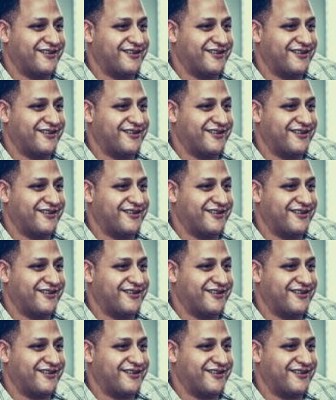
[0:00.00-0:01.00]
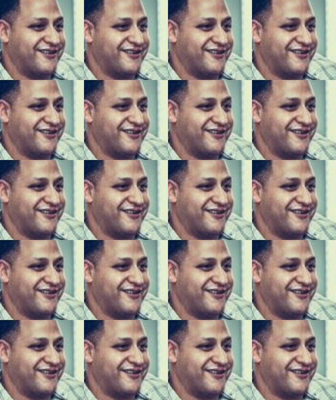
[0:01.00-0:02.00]

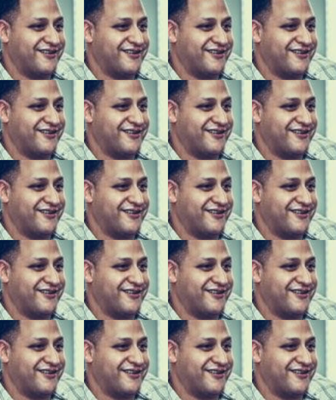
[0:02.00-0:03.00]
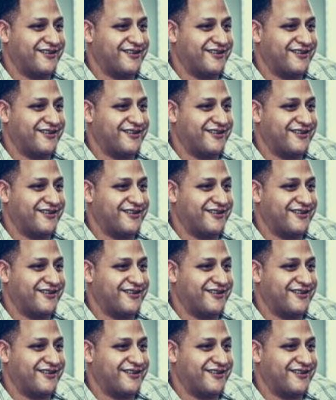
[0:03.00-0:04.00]

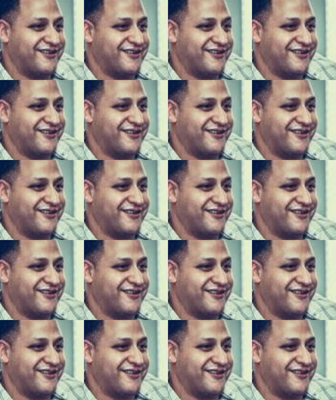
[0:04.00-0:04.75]
[no speech]